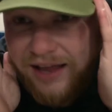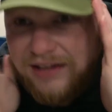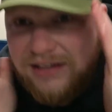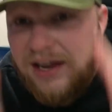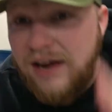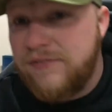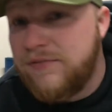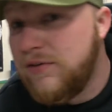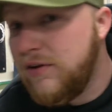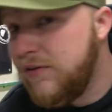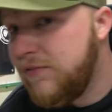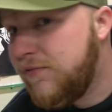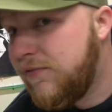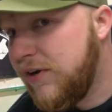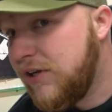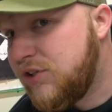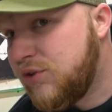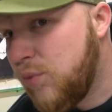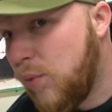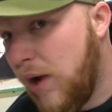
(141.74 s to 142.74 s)
Definitely
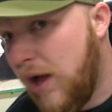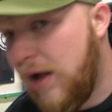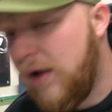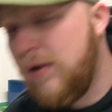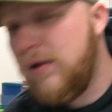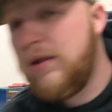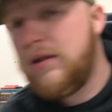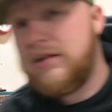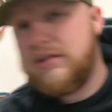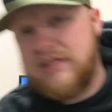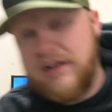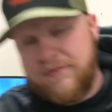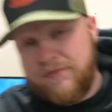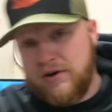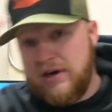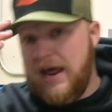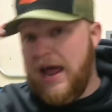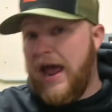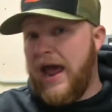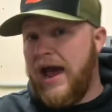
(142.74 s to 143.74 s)
fits well.
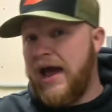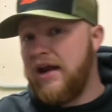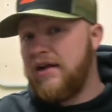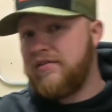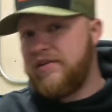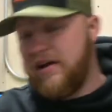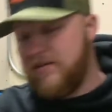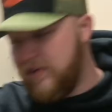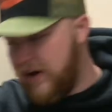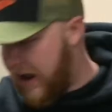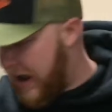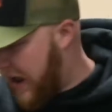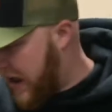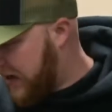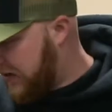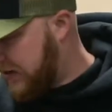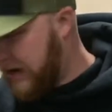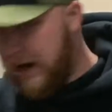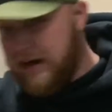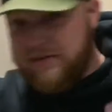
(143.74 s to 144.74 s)
Different hat. I've never
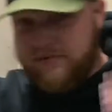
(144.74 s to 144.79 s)
had kind